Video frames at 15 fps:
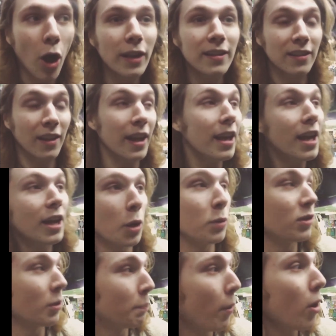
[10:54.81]
Honestly,
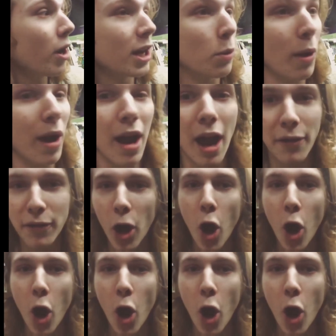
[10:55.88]
there was a point where I